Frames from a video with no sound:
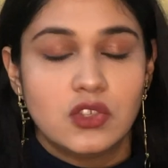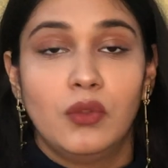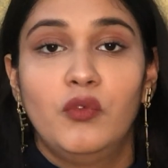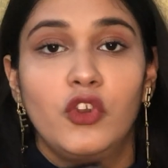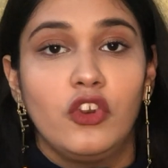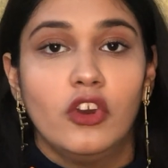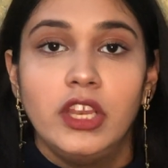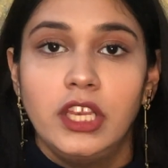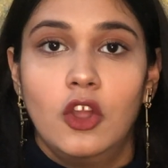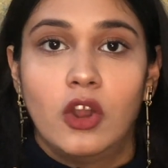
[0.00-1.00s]
on for a
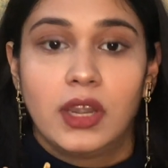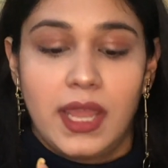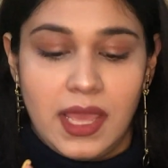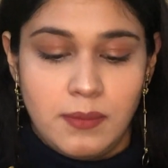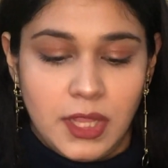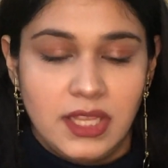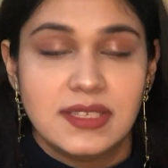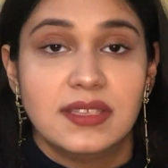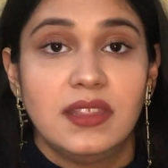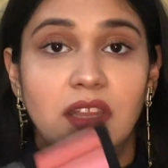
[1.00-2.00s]
really long time. And
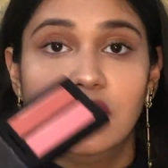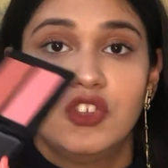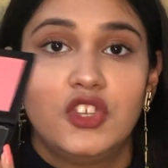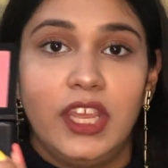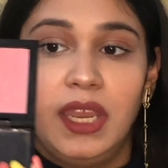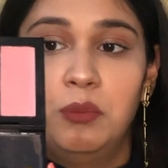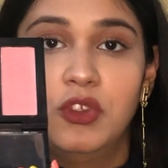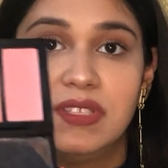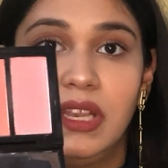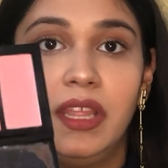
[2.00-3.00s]
this is in the shade
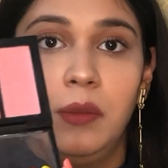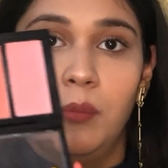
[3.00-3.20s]
Brazilian